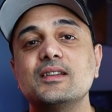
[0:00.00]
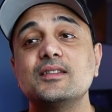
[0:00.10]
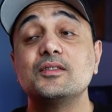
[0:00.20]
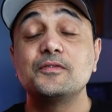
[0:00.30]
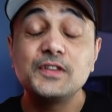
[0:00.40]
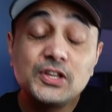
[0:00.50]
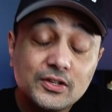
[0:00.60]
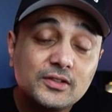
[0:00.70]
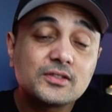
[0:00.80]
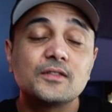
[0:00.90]
the
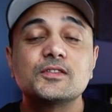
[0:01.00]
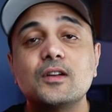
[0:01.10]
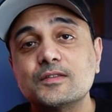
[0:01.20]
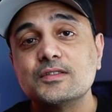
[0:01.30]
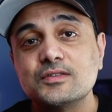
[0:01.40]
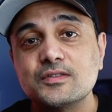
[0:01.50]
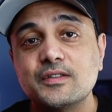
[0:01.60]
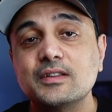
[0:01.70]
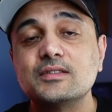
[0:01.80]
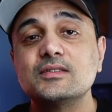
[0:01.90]
field of software
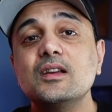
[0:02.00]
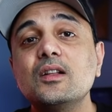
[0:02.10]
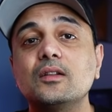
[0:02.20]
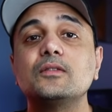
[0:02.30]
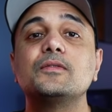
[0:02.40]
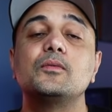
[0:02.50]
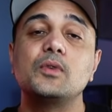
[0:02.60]
engineering itself,